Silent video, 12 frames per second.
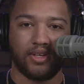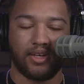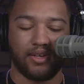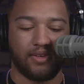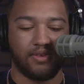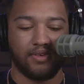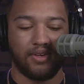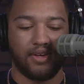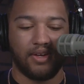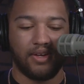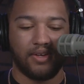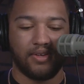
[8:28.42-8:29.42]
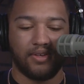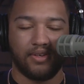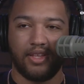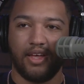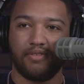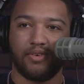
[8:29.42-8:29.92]
Like,
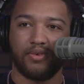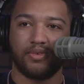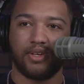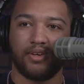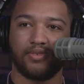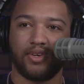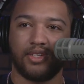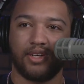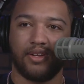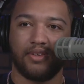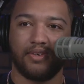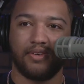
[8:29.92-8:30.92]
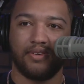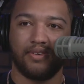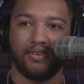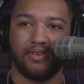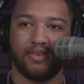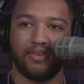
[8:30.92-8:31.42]
they have Girl Scouts, right, Tyler?
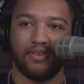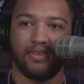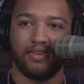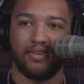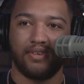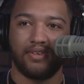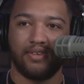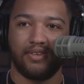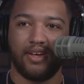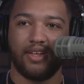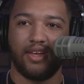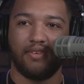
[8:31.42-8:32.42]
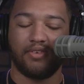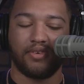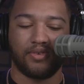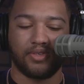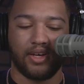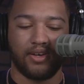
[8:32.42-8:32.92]
Yeah, they have
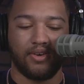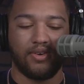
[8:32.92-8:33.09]
Girl Scouts.